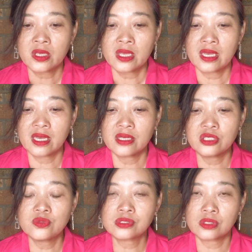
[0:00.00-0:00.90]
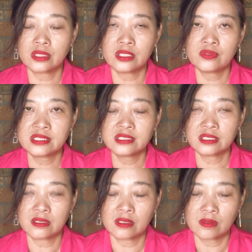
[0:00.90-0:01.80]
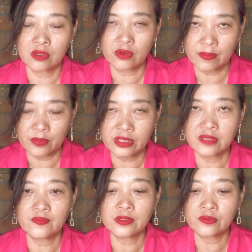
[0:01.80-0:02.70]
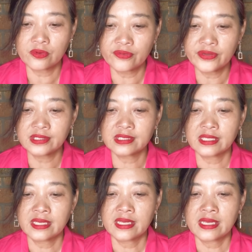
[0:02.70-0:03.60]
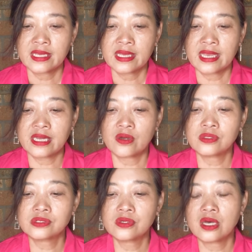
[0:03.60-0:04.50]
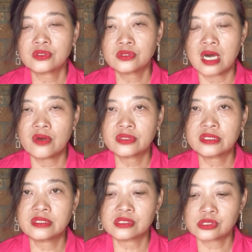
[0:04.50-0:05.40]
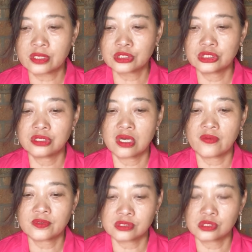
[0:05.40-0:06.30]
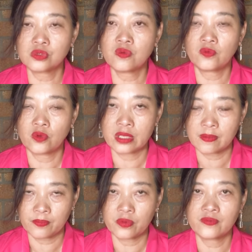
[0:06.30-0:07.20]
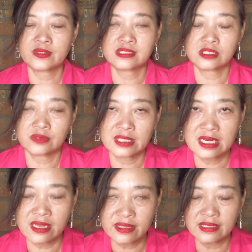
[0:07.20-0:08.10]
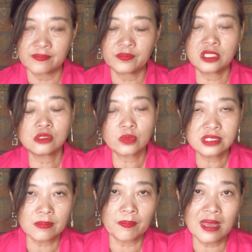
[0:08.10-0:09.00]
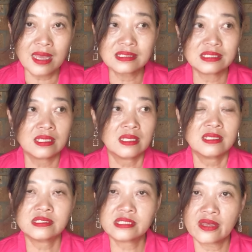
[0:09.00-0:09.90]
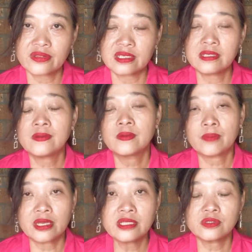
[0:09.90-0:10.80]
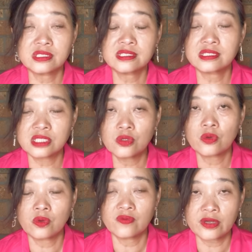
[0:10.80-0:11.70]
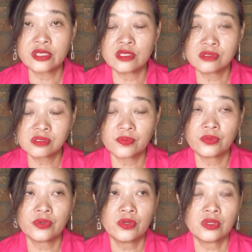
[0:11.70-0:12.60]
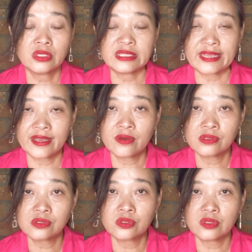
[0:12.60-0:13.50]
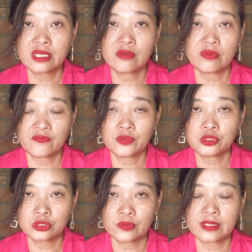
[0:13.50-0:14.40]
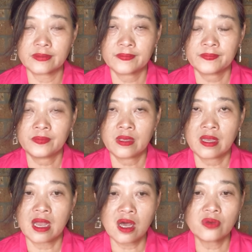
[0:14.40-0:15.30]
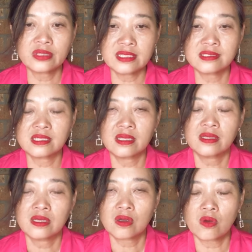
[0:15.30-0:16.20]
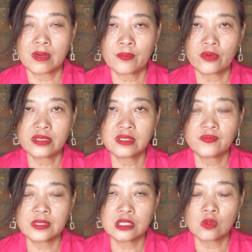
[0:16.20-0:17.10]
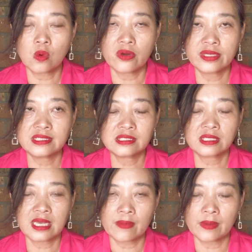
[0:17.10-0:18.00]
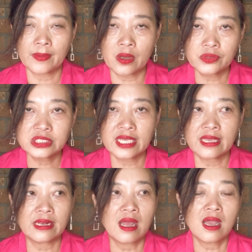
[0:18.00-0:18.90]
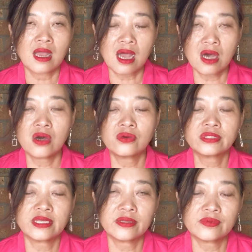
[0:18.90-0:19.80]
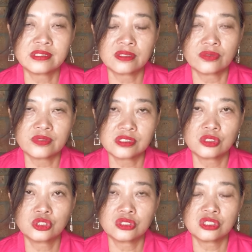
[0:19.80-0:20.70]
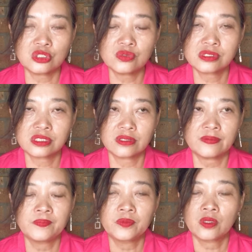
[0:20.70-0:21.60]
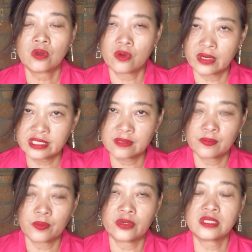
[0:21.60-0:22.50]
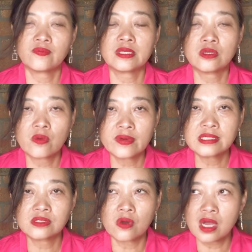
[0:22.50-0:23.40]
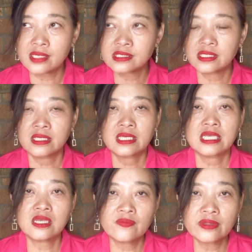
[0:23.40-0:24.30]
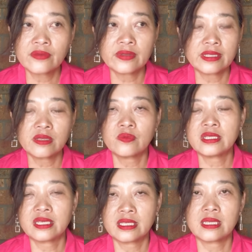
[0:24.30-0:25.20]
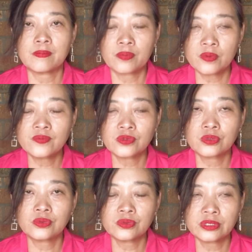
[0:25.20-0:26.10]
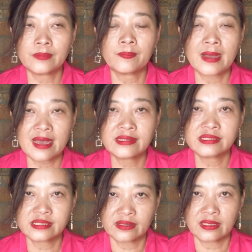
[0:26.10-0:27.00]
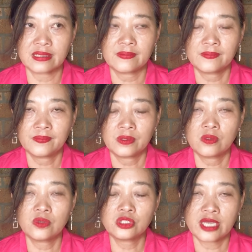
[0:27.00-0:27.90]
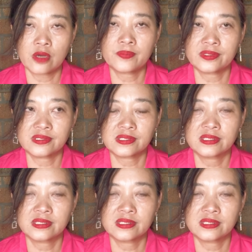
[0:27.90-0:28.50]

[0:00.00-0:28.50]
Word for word: uh, use, using the collaborative inquiries, and also how to alter the structure of the school for improve the student learning. This was a past study, but it is still very useful now, so you can refer to it. How these collaborative inquiries come about and how they, the researcher use the collaborative inquiries of us, even nowadays we can improve through the past study, which helps us